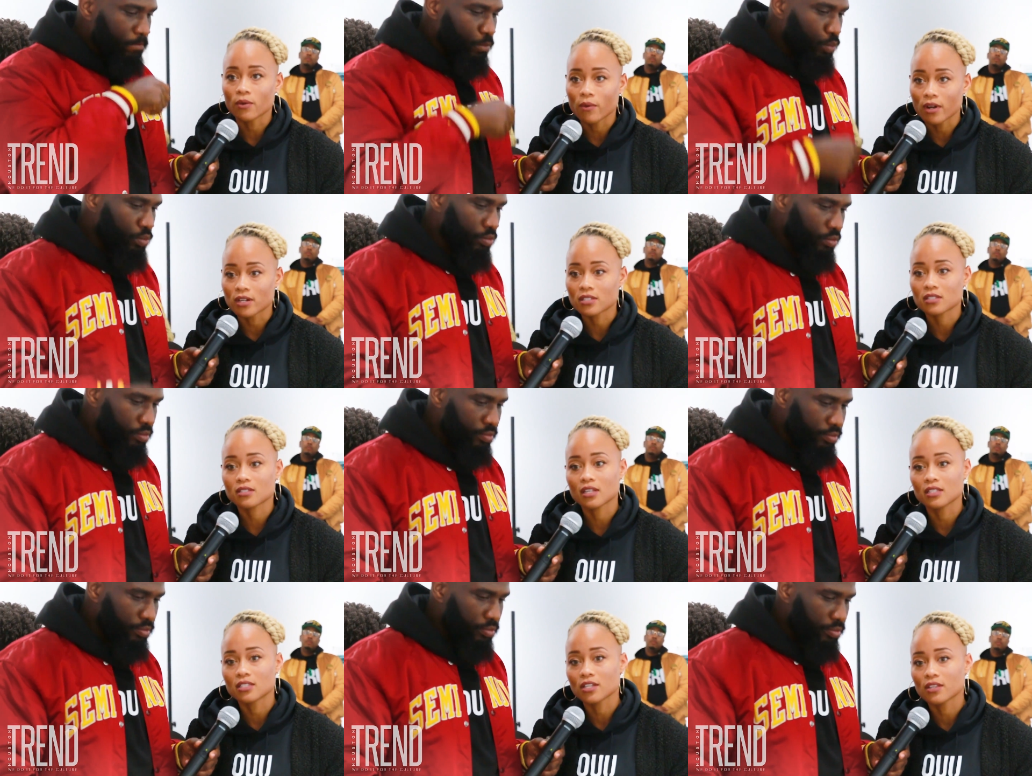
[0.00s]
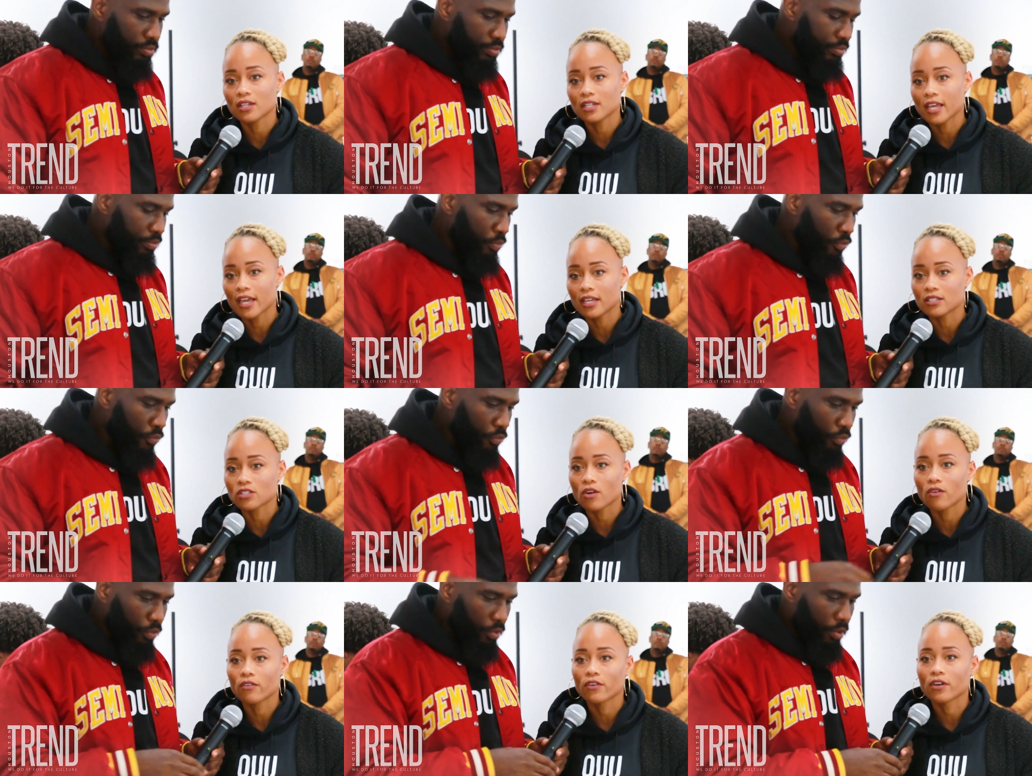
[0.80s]
Speaker 1: he works until the day is
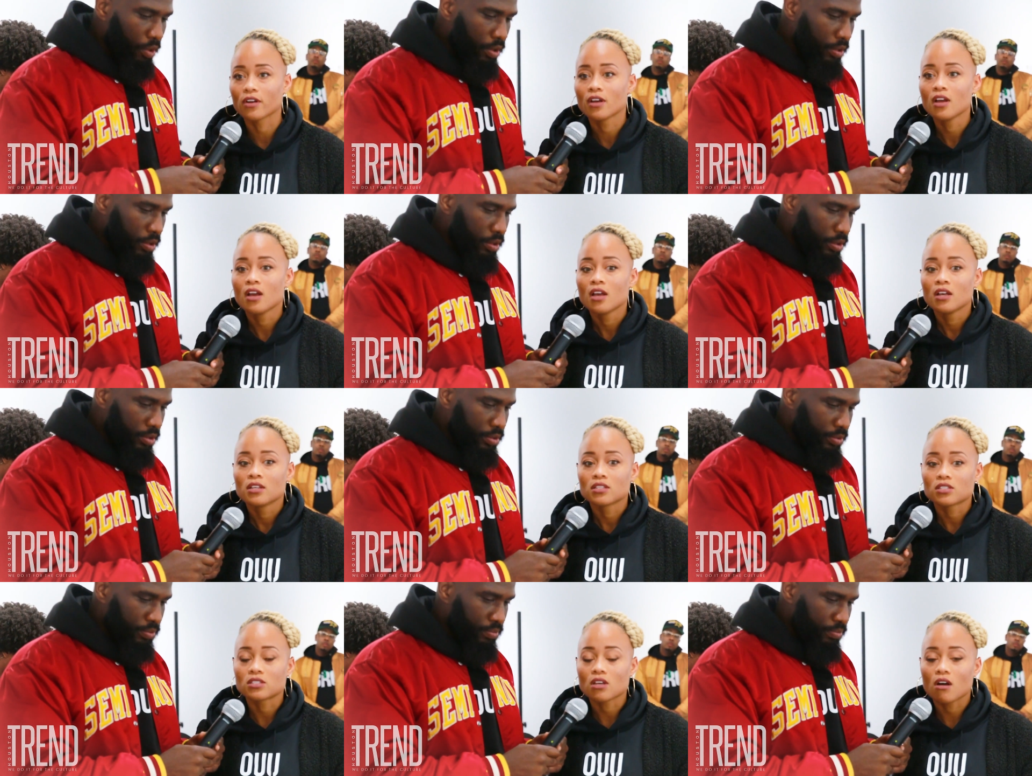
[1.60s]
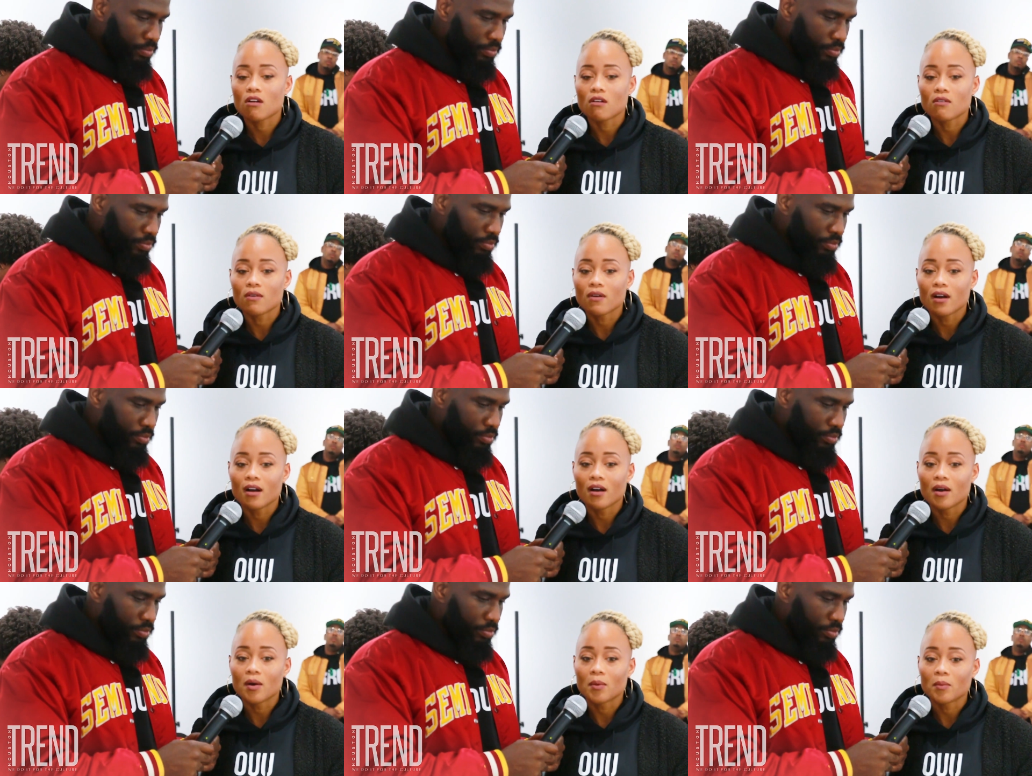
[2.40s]
over. So
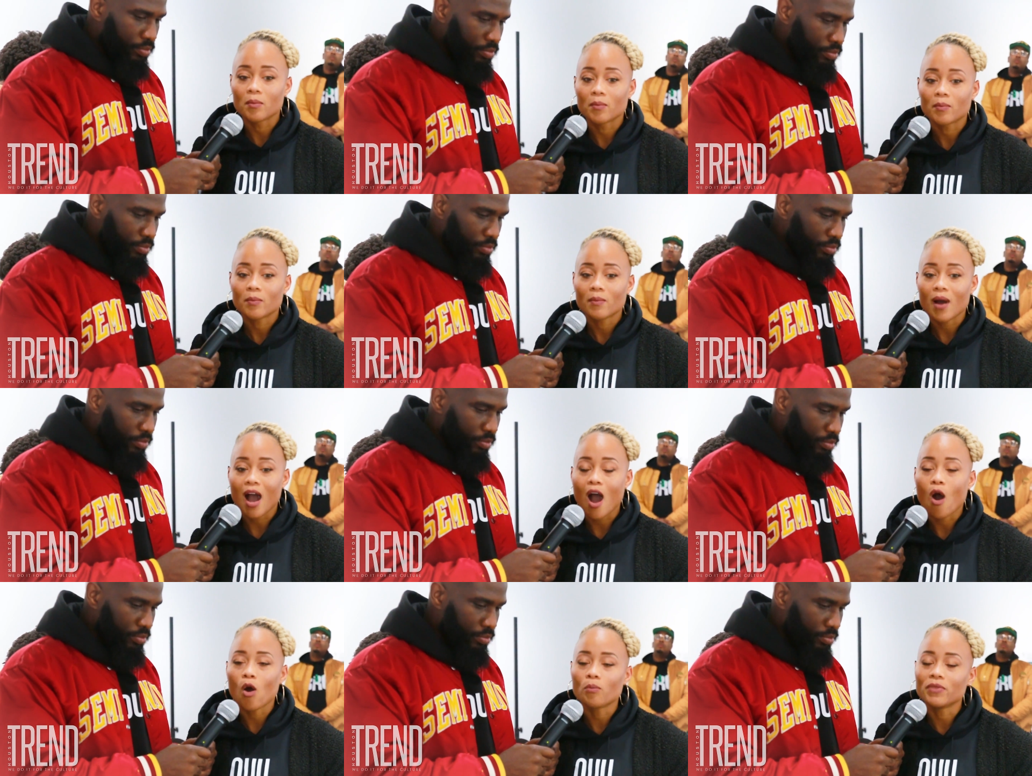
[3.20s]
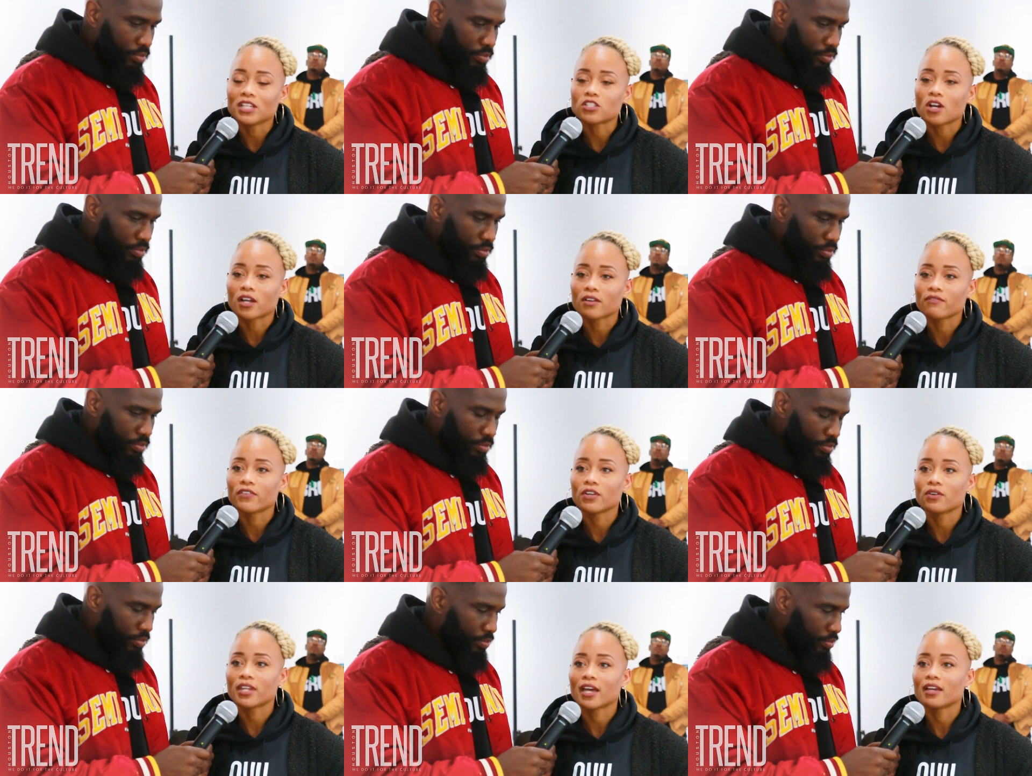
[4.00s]
um, I hope that y'all can
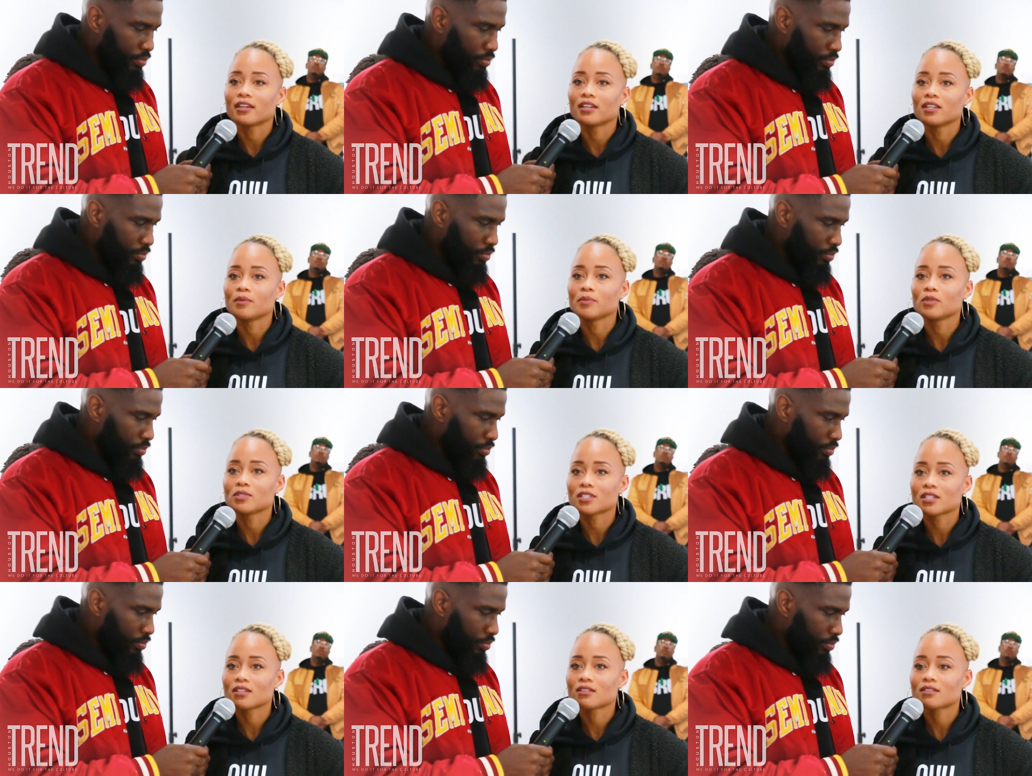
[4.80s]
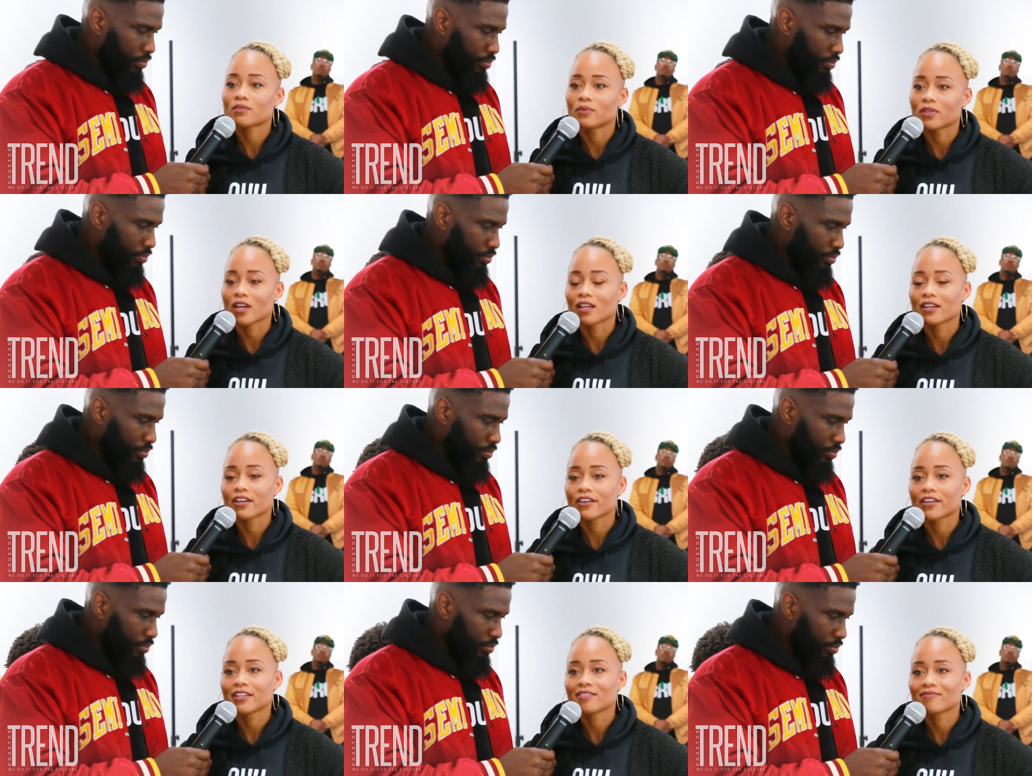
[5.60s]
feel that in the music when y'all
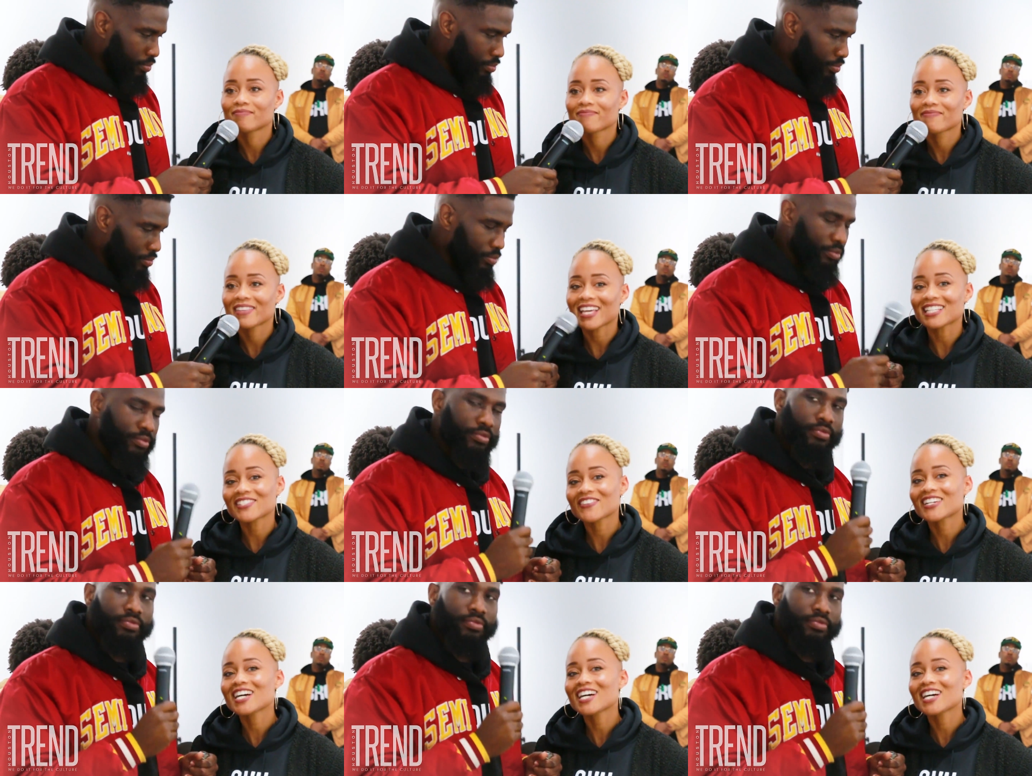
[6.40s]
hear it. Thanks for